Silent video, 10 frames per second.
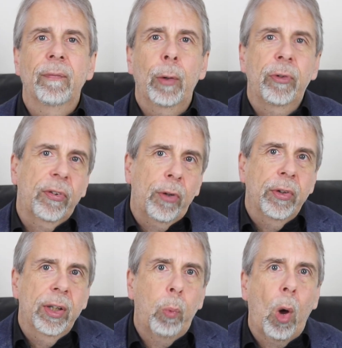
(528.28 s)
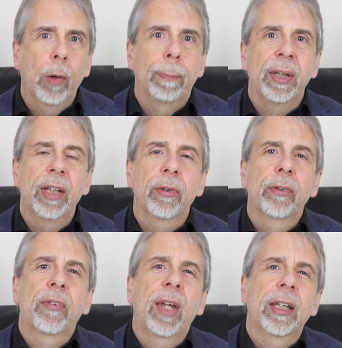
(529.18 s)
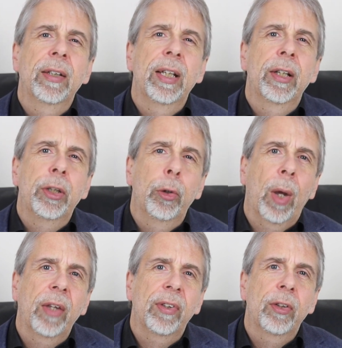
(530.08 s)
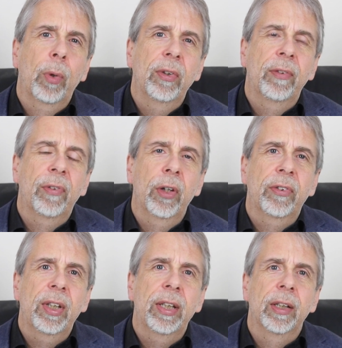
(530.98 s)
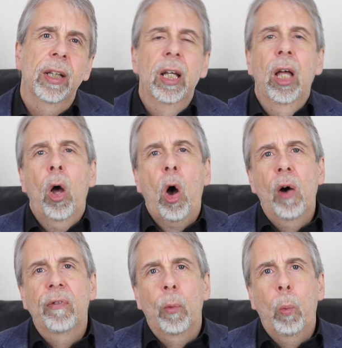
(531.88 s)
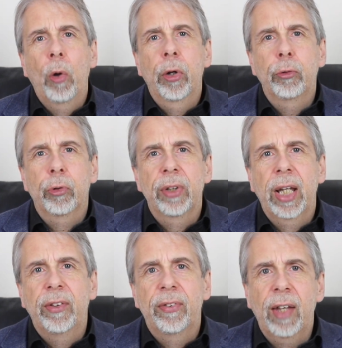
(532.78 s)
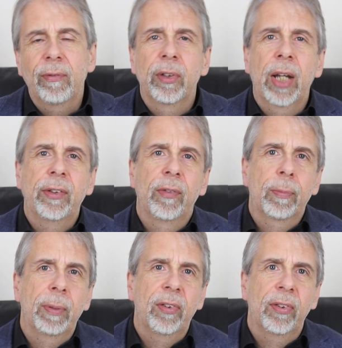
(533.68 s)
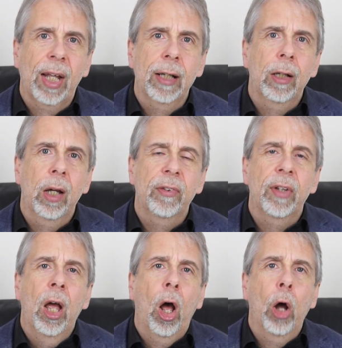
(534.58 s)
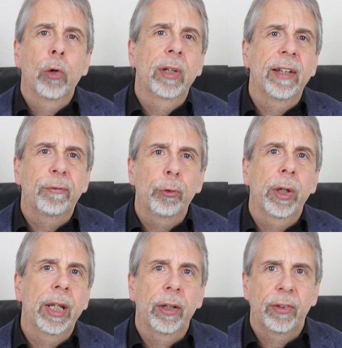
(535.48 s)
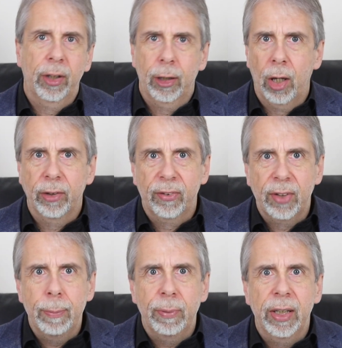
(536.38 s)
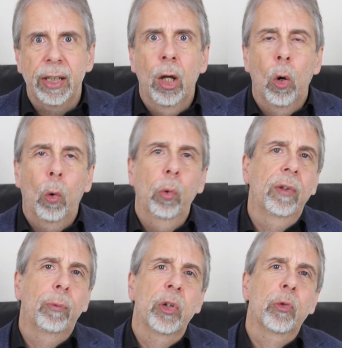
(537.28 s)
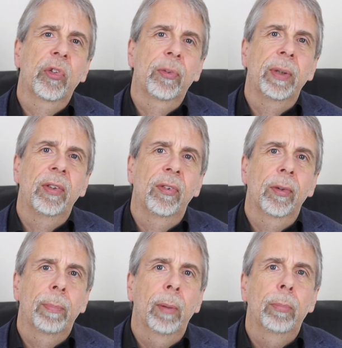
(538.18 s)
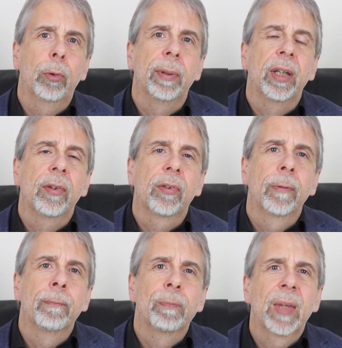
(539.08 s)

There was a study of wild bees undertaken in the US in 2013. Of 187 native species analysed, only 3 had declined steeply, all of which were species of bumblebees.